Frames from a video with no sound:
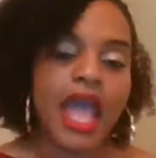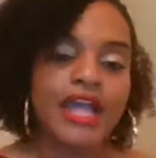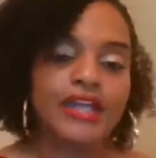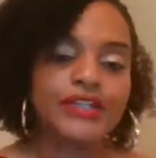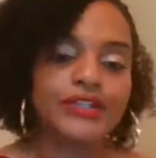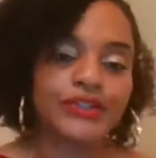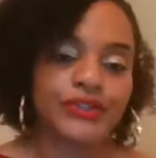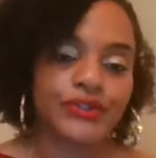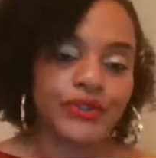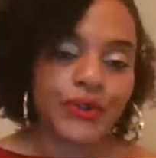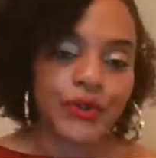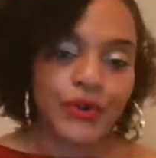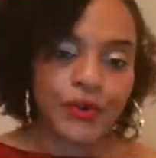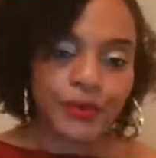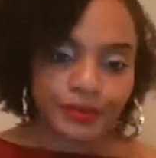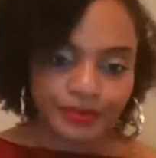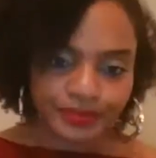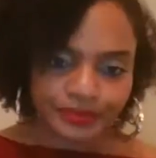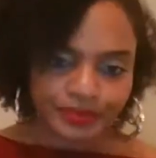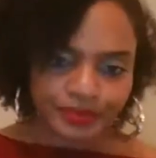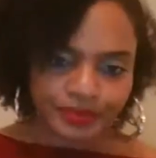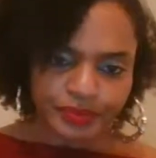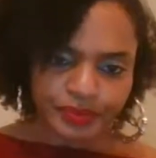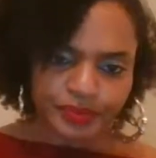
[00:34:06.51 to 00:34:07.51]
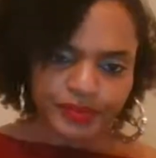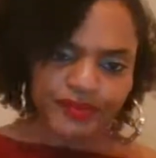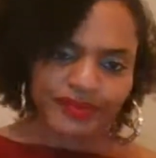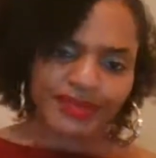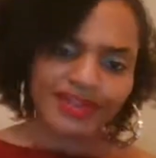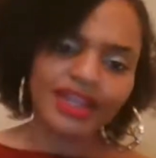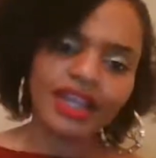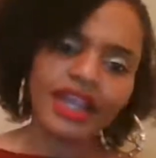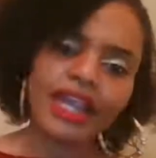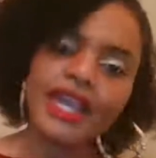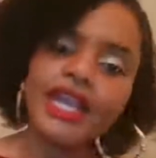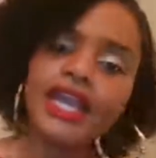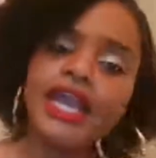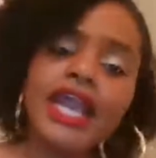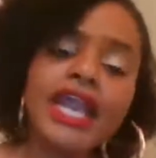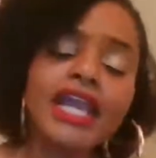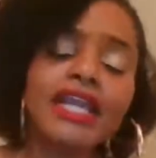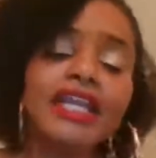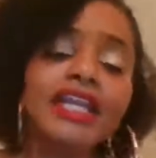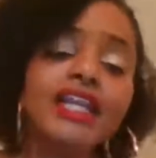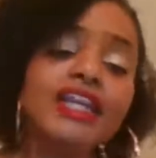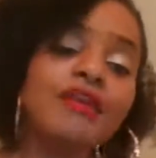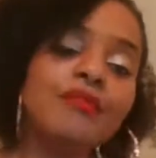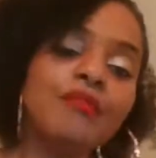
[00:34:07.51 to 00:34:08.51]
And so
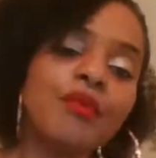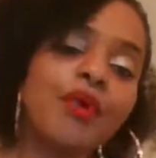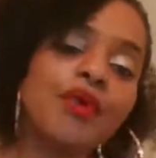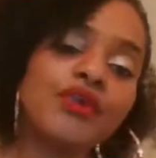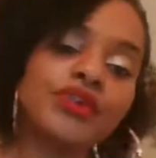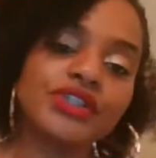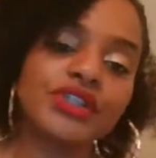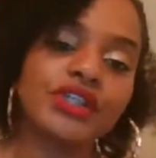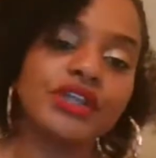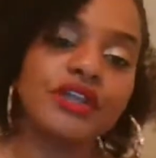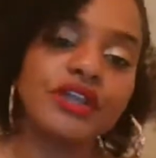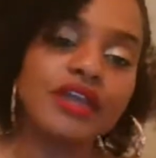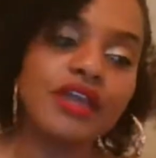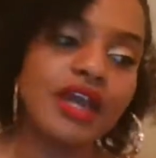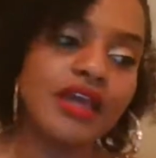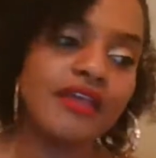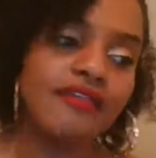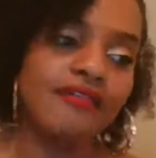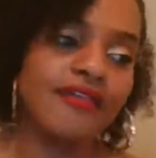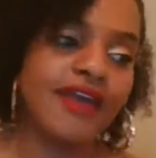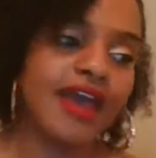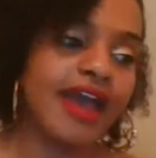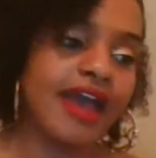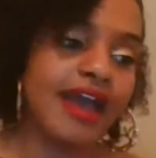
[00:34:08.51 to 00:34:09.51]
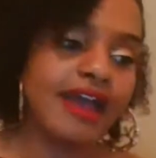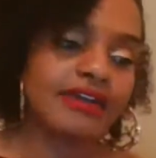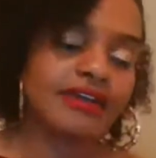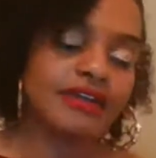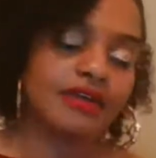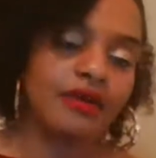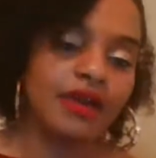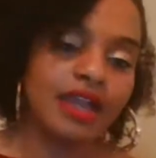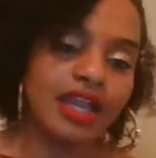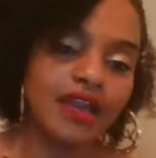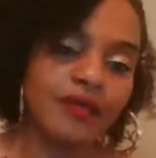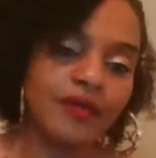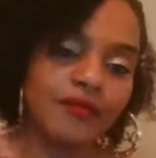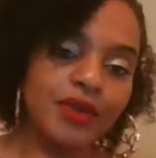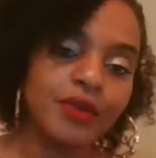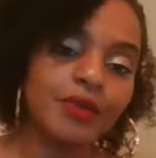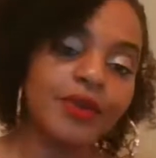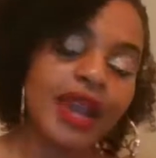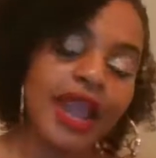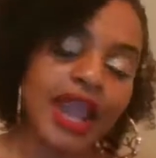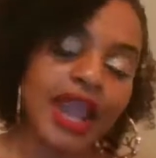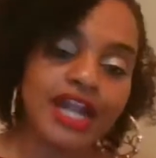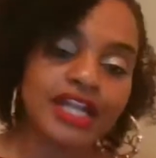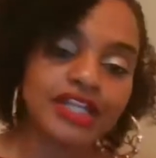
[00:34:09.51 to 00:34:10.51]
any emotion that, if we
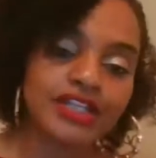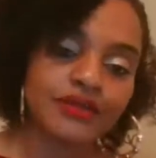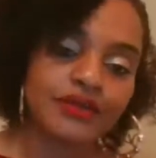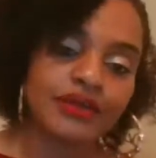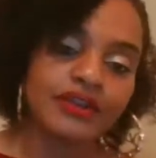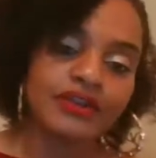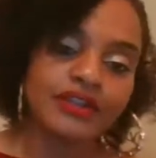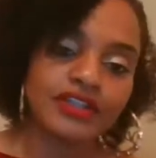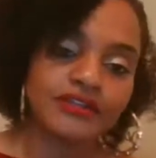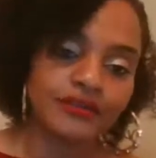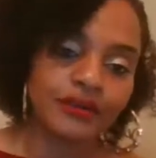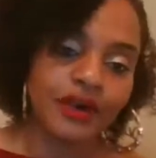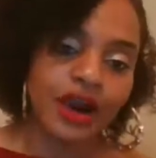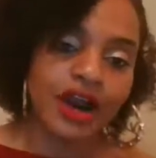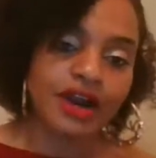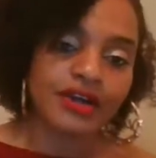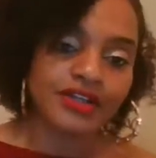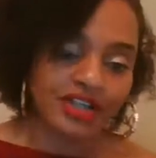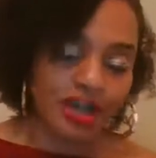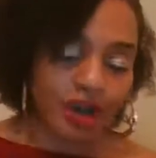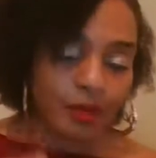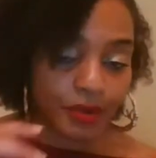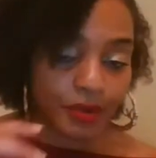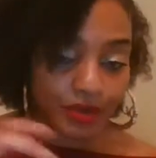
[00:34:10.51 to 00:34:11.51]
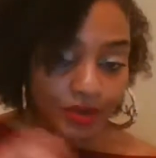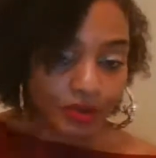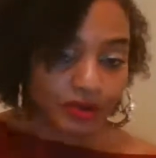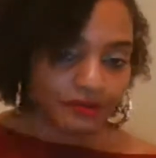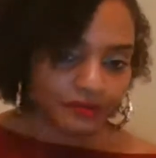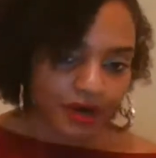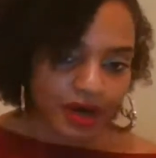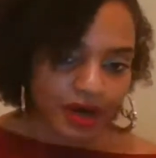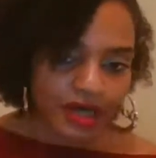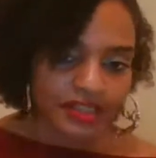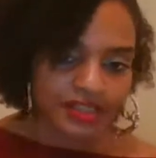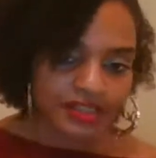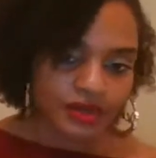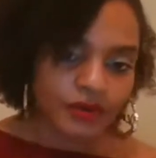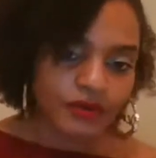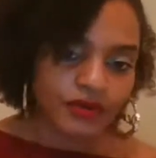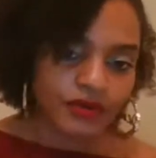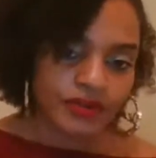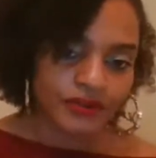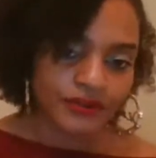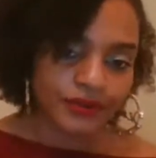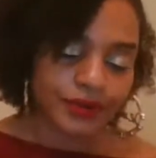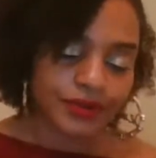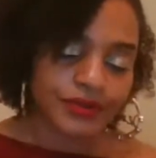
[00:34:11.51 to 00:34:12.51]
were answering this for our child, we do it for
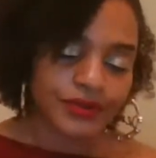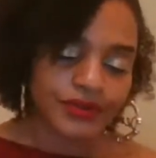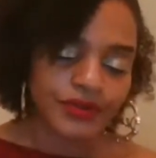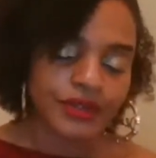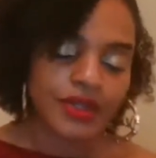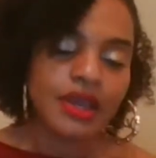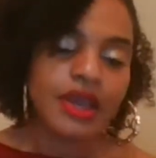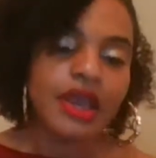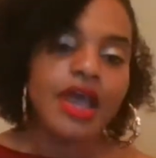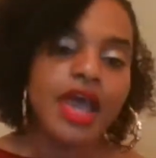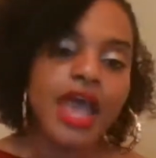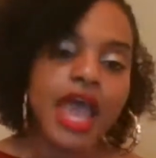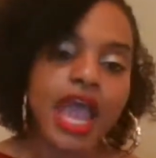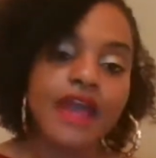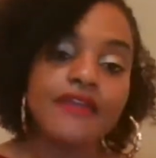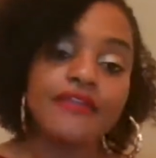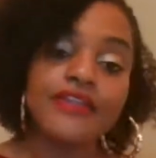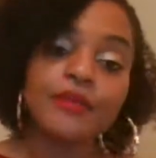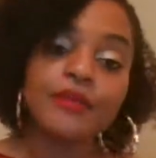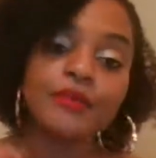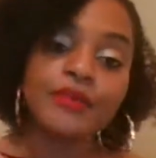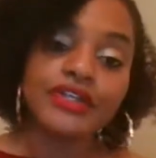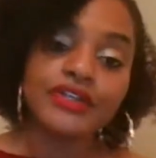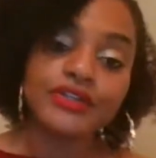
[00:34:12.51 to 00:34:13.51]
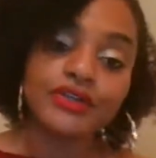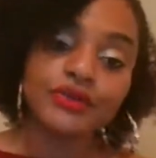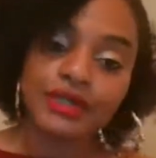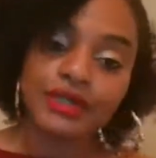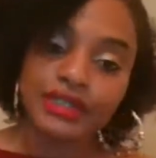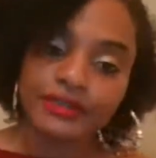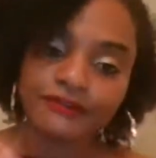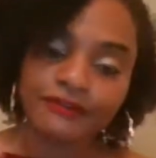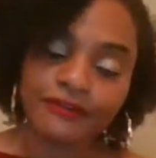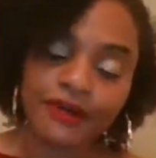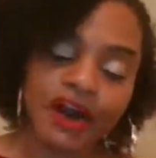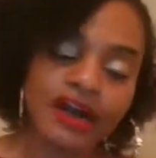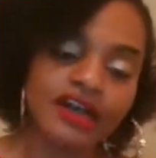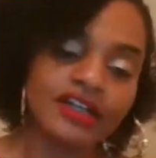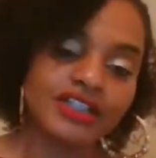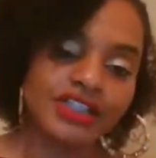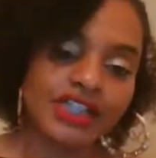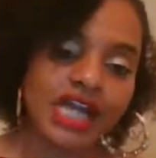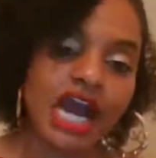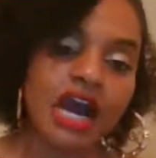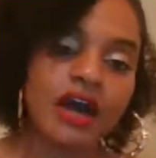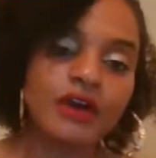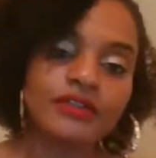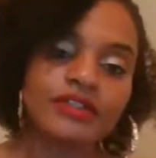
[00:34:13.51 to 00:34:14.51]
ourselves first, and then we do it for our
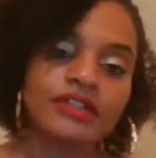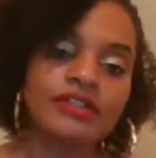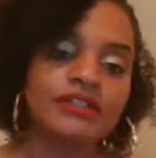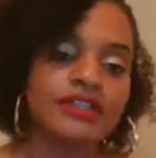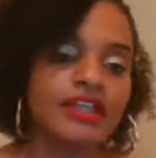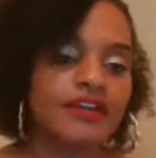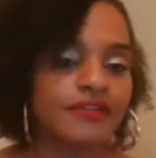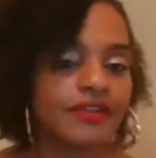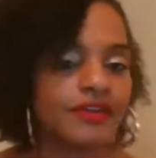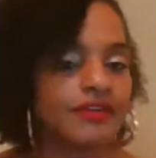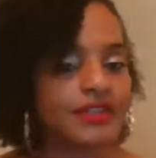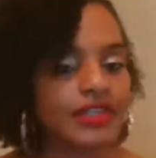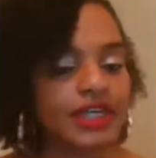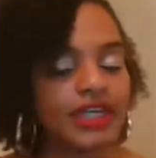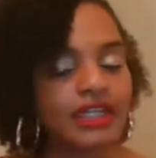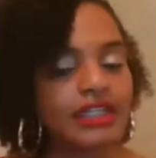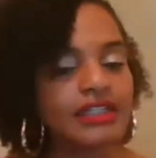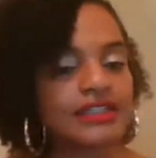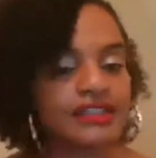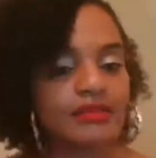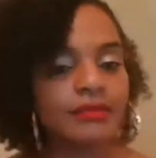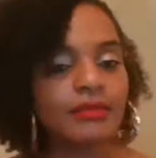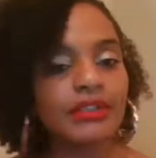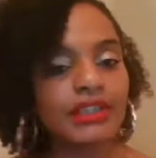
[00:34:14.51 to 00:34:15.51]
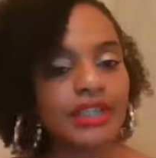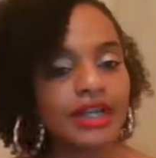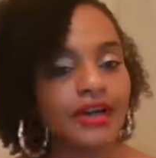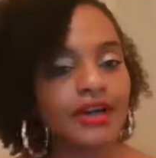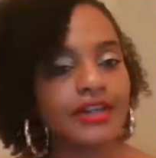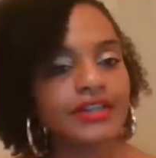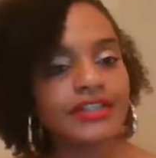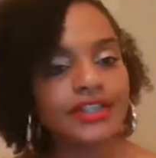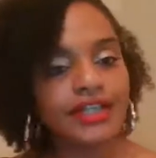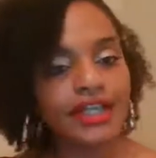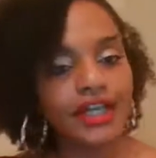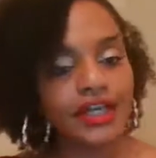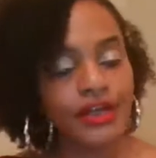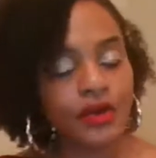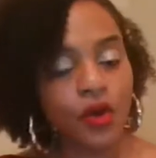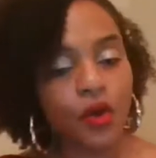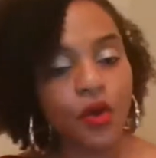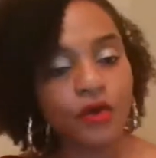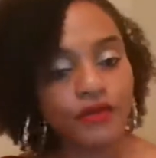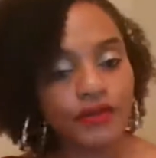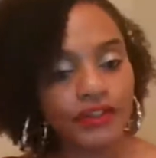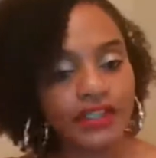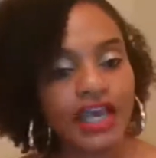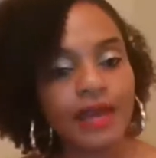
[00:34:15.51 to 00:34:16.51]
child to see if there's any similarities and any
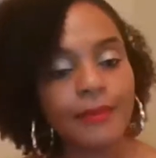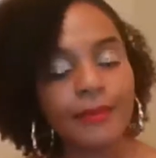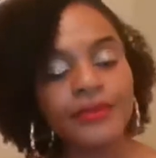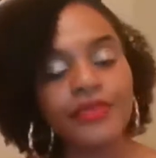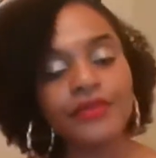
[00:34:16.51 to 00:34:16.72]
overlap.